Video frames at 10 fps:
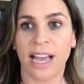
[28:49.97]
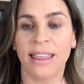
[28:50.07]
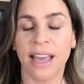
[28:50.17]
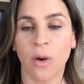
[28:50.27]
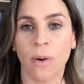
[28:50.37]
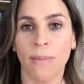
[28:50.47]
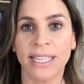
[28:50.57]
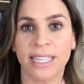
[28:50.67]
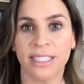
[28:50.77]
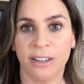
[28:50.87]
I think what
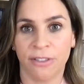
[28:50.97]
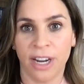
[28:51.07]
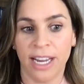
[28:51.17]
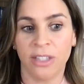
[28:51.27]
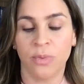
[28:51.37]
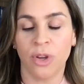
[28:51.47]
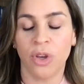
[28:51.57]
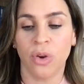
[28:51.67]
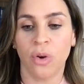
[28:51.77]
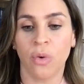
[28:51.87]
makes it different is
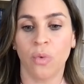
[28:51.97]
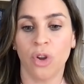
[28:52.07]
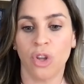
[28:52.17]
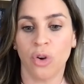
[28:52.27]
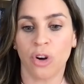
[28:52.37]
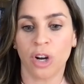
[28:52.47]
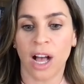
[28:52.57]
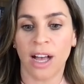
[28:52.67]
when you're